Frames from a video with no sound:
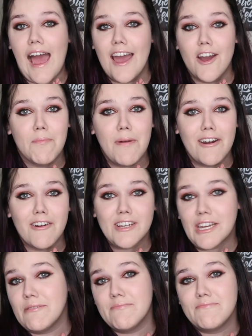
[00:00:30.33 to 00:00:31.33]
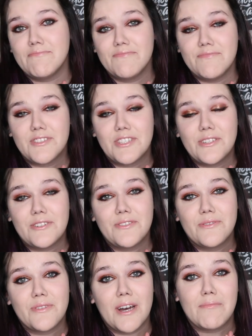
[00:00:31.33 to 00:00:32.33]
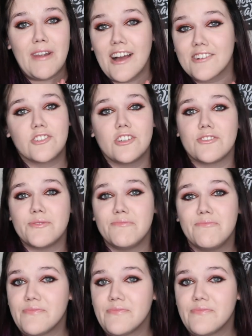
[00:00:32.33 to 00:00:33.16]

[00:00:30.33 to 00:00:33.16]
I hope I don't get too obnoxious.